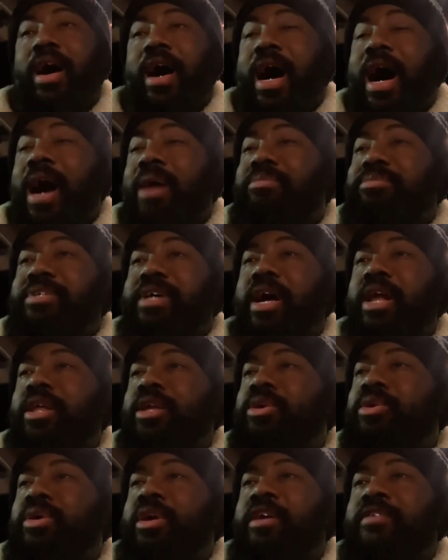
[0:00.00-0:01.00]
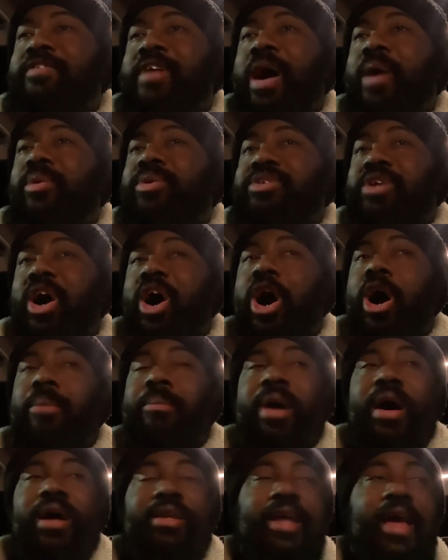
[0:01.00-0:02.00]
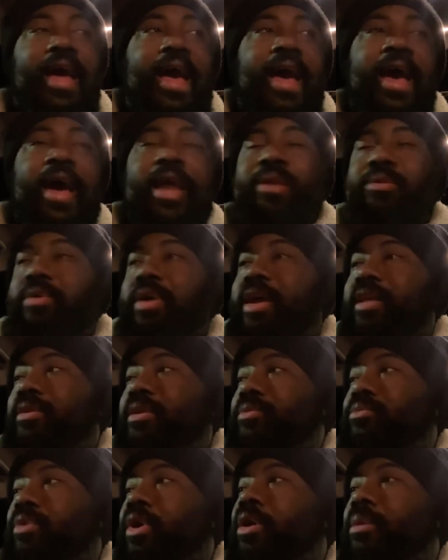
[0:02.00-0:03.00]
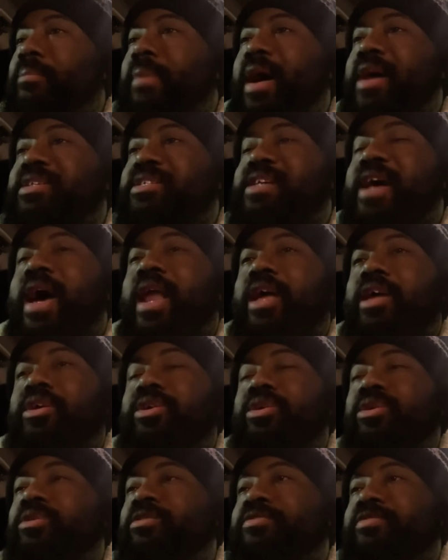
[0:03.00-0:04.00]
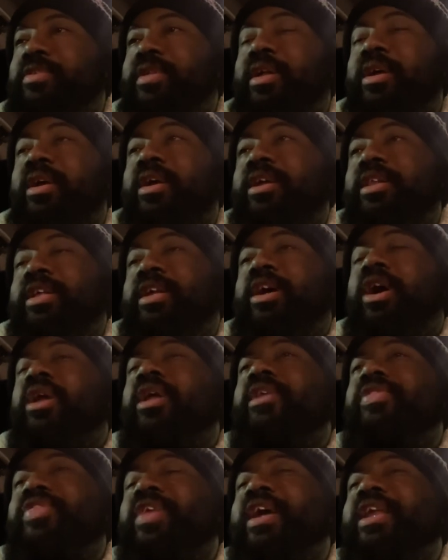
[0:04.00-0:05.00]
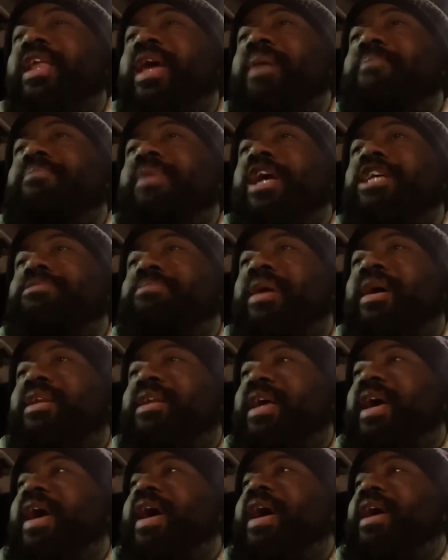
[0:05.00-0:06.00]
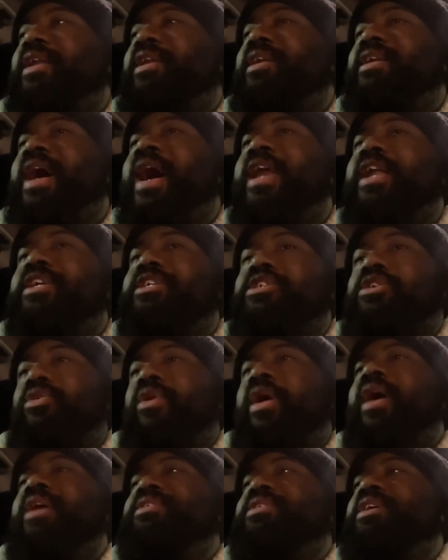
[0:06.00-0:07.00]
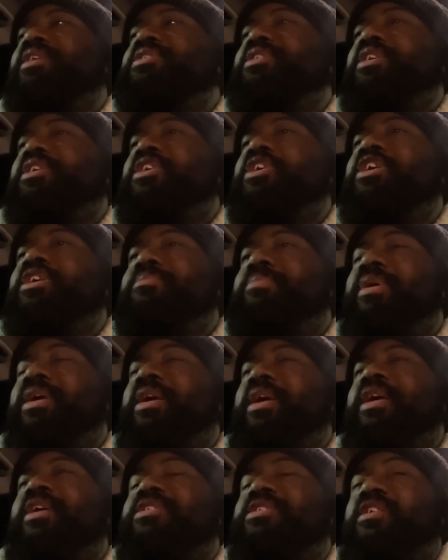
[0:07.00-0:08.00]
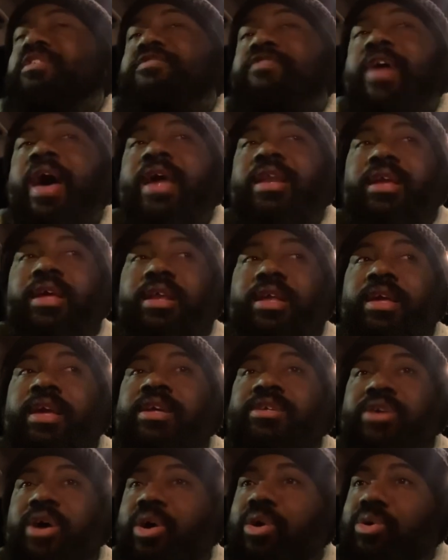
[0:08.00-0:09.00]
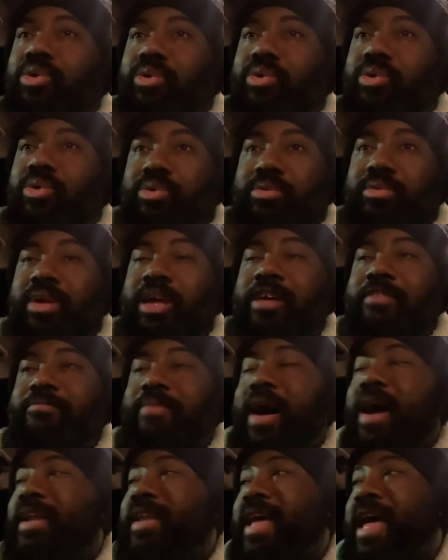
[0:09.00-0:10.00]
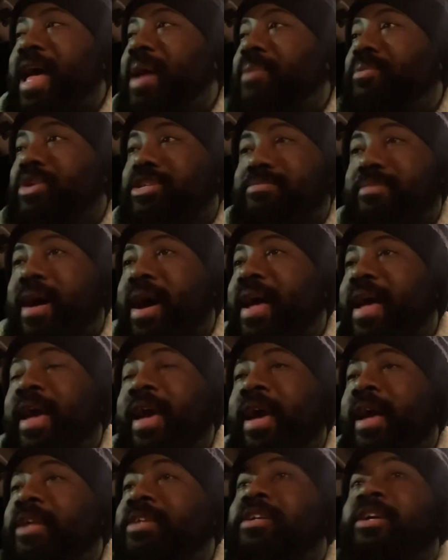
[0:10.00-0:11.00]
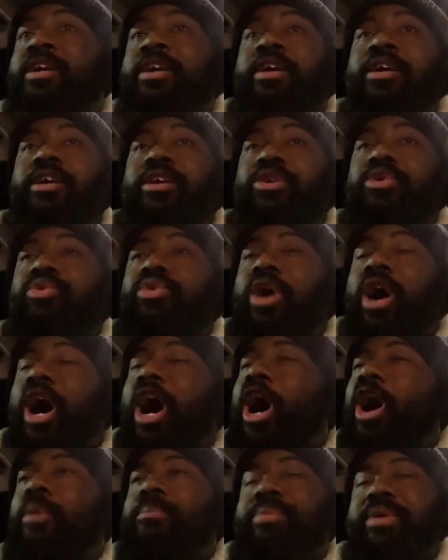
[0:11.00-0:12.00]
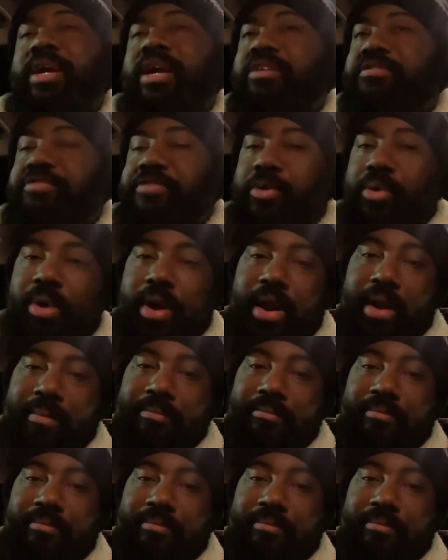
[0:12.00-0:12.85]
I'm telling you, if I was all my dad and on my side of youth, the only thing that makes my dad not as crazy as it could be is the fact that he's old. If my dad was my age, you all be in for it.